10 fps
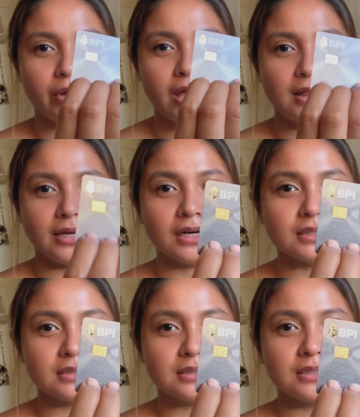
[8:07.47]

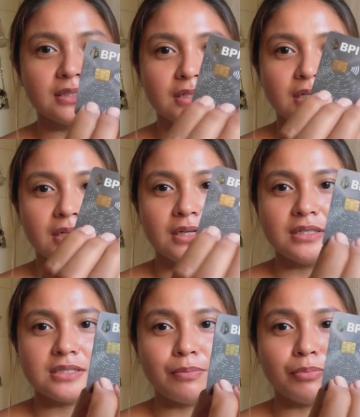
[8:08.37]
elegant.
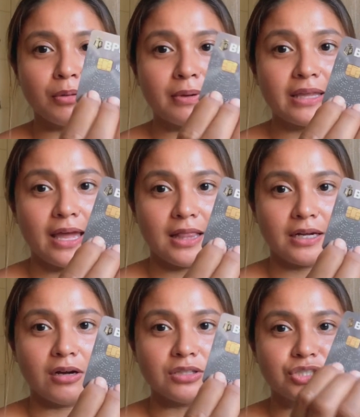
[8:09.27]
Simple but
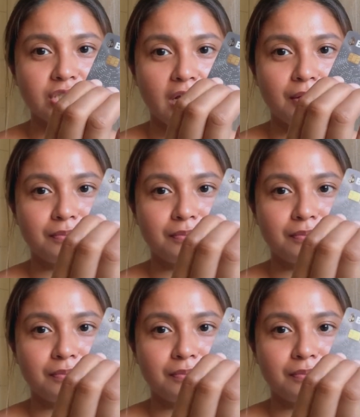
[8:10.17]
elegant siya.